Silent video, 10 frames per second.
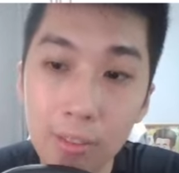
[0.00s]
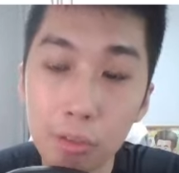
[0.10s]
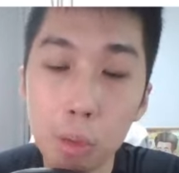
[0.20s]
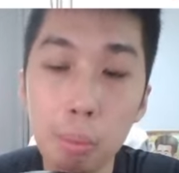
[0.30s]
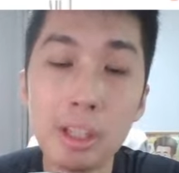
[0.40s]

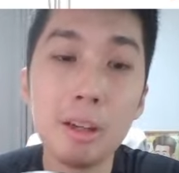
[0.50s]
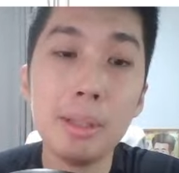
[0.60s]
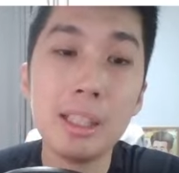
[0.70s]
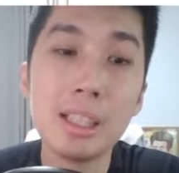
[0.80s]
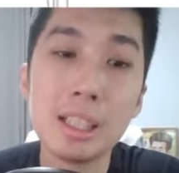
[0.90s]
2.7
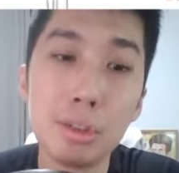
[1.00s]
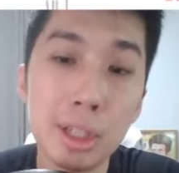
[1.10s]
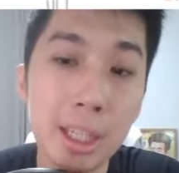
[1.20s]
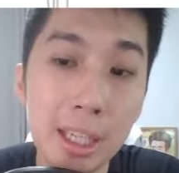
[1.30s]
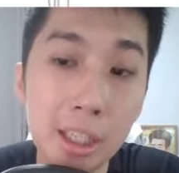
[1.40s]
meters is
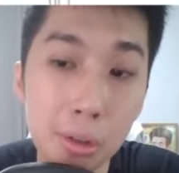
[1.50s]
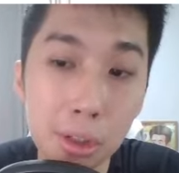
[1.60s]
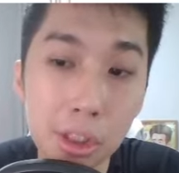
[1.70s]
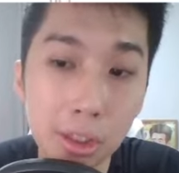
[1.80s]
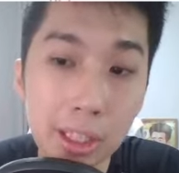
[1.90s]
freaking
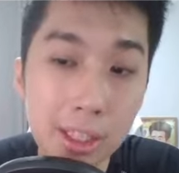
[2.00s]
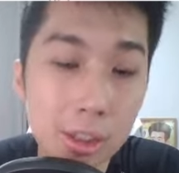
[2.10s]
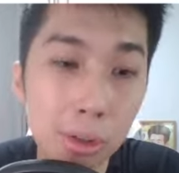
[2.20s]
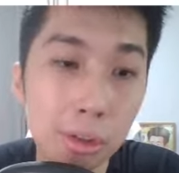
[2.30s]
huge. Okay, so